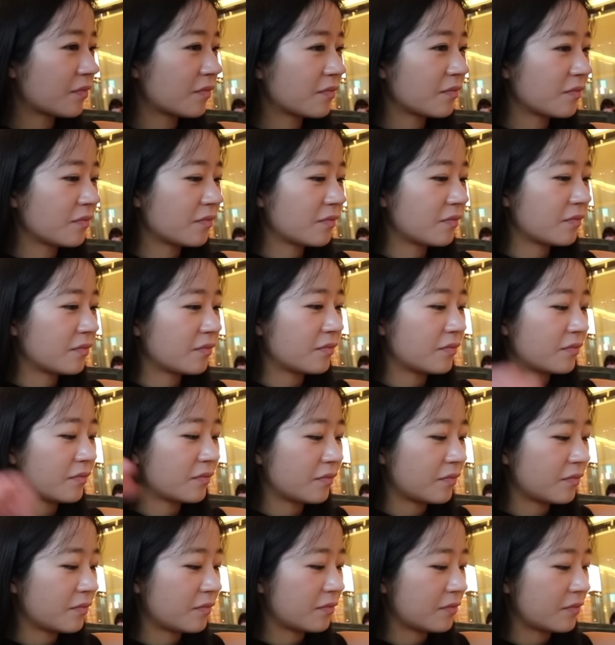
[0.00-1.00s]

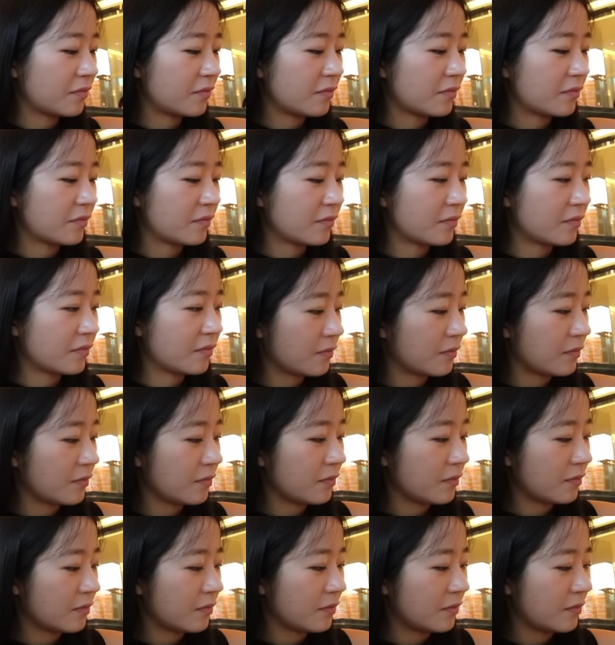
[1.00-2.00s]

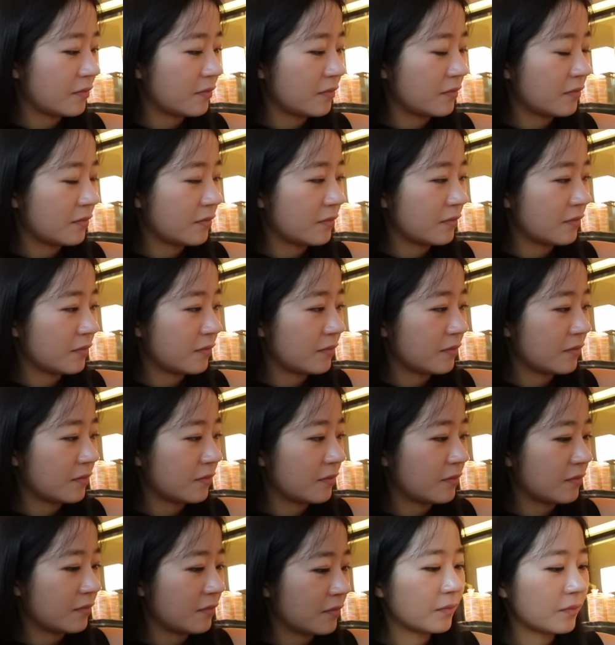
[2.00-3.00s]

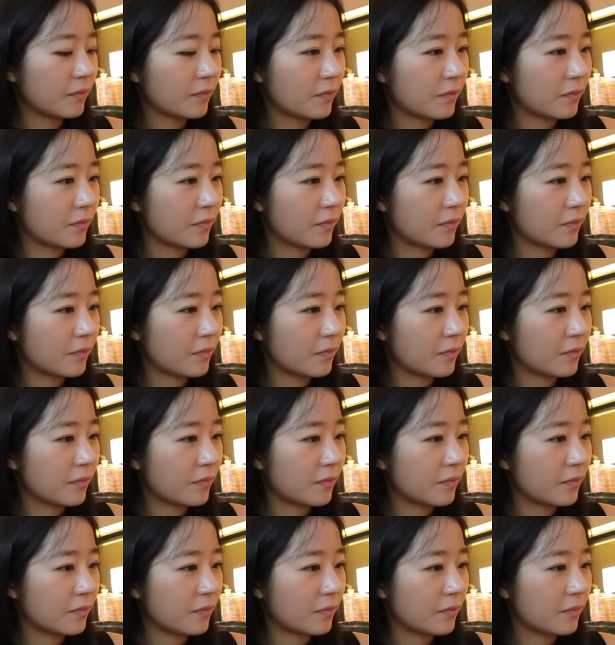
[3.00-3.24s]
This person isn't speaking.